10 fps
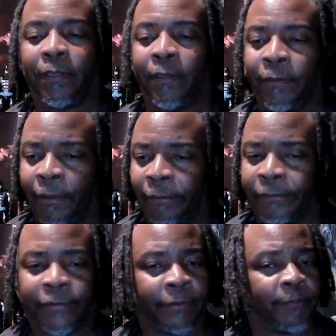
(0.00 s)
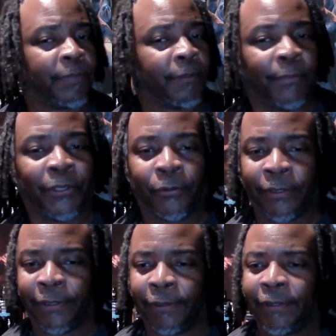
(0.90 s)
to
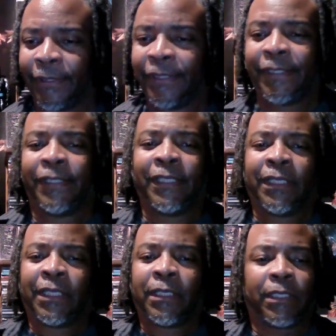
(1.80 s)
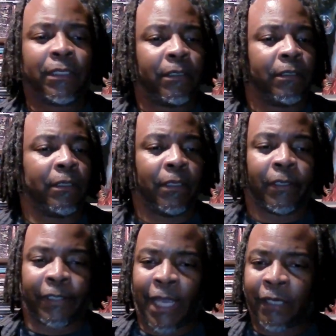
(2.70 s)
promote
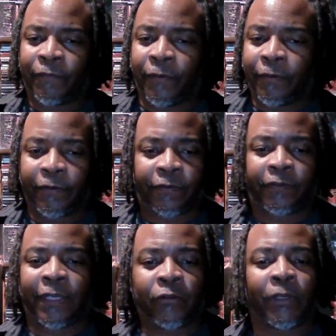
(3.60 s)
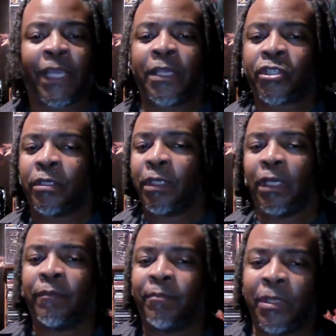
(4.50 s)
a kind of a segregation
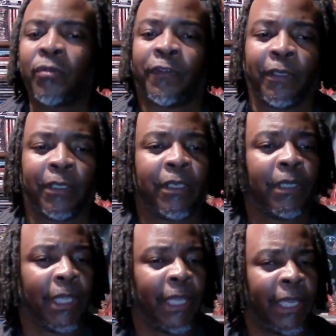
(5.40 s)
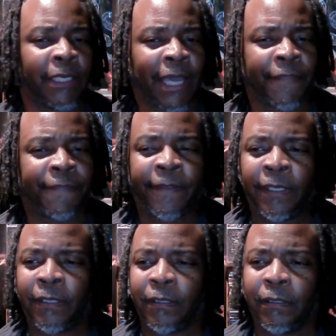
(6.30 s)
in music. And I
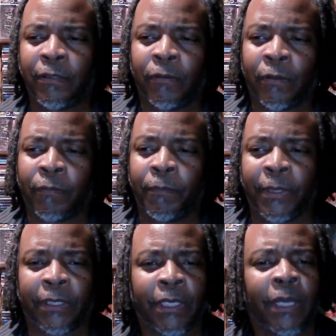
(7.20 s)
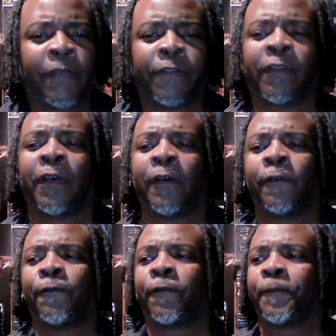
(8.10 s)
think, because of